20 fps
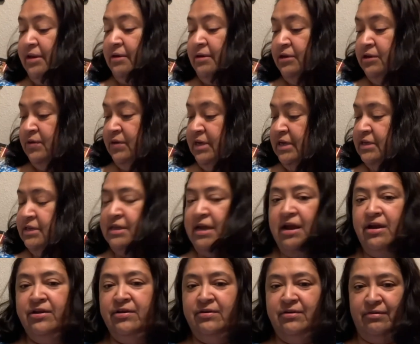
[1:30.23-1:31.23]
You can,
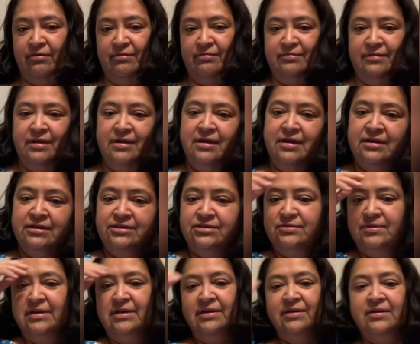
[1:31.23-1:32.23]
there you go. She
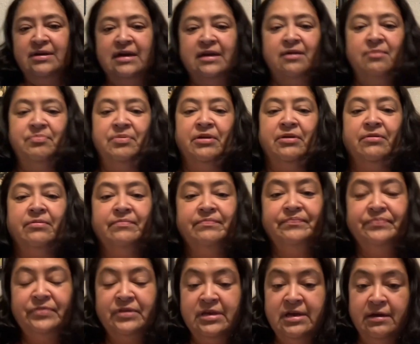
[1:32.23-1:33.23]
wanted to get up here.
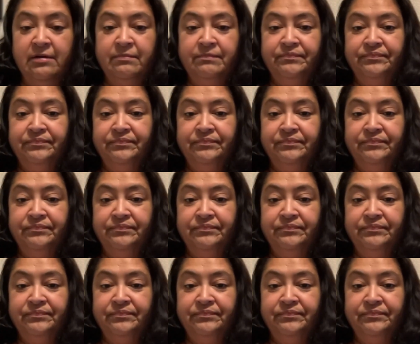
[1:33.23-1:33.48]
Okay,